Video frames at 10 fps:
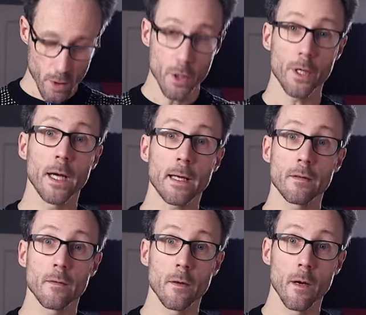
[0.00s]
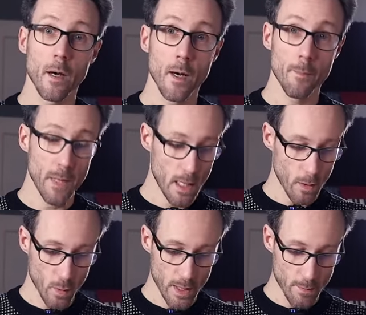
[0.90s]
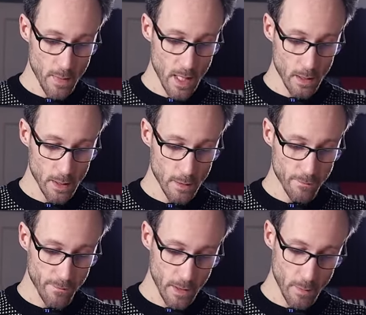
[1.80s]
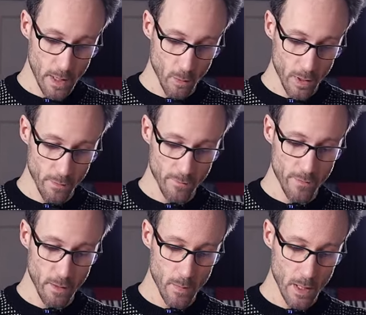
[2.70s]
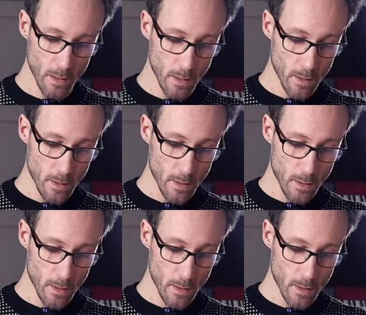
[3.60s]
connect a male with a male and a female with a female.